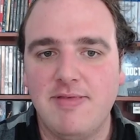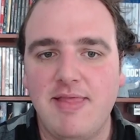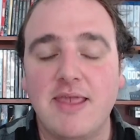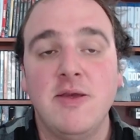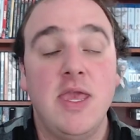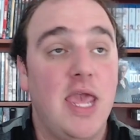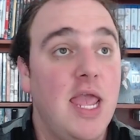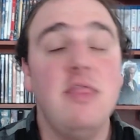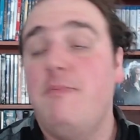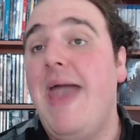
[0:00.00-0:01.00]
Like,
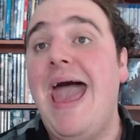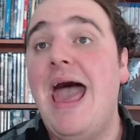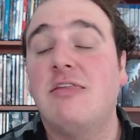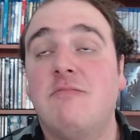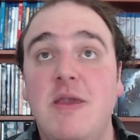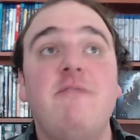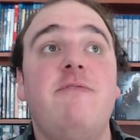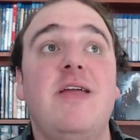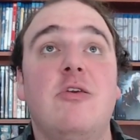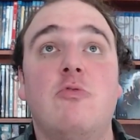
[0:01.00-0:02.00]
in the past, Big
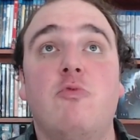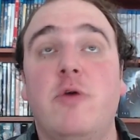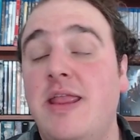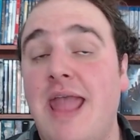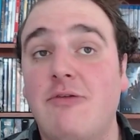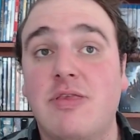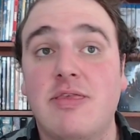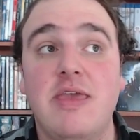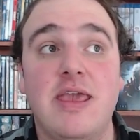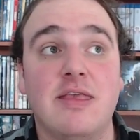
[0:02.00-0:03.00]
Finish would announce
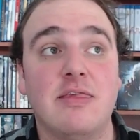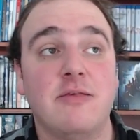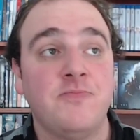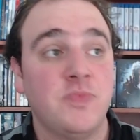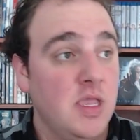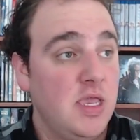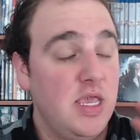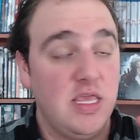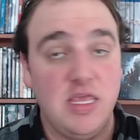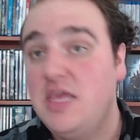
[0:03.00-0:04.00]
things
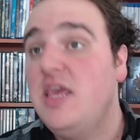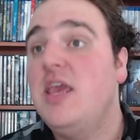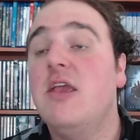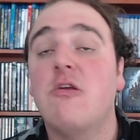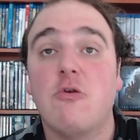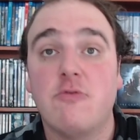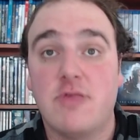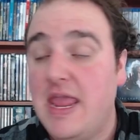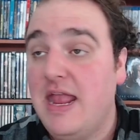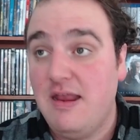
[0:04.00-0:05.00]
years
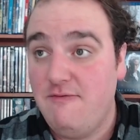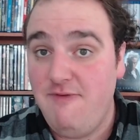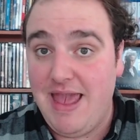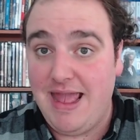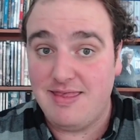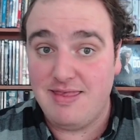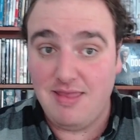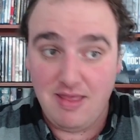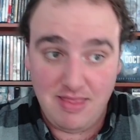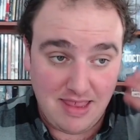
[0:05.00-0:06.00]
in advance.
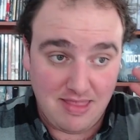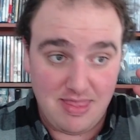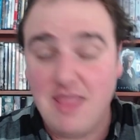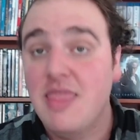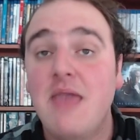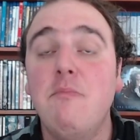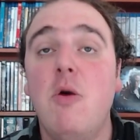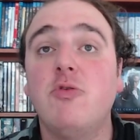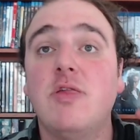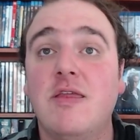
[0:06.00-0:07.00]
Like, they
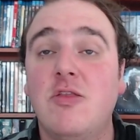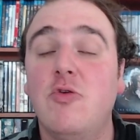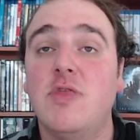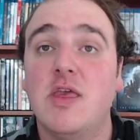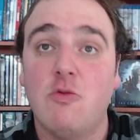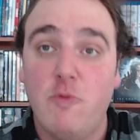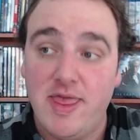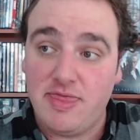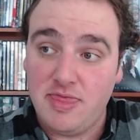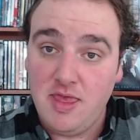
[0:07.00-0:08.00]
mostly do this
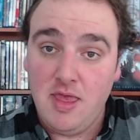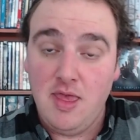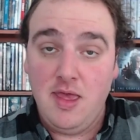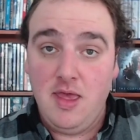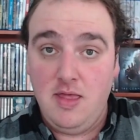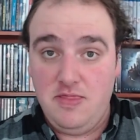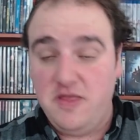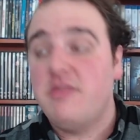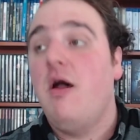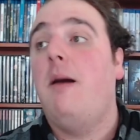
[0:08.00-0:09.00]
with the
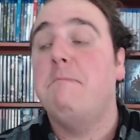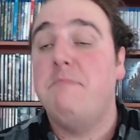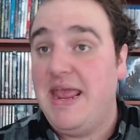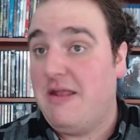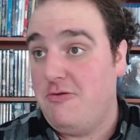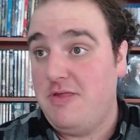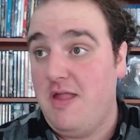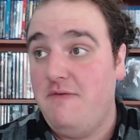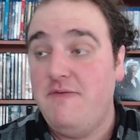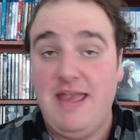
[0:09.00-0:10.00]
Tom Baker
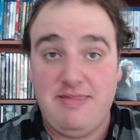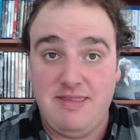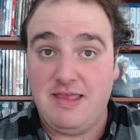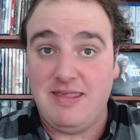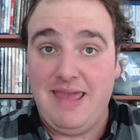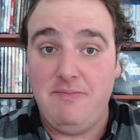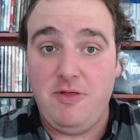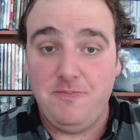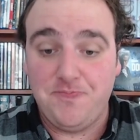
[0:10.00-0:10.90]
stuff, as an example.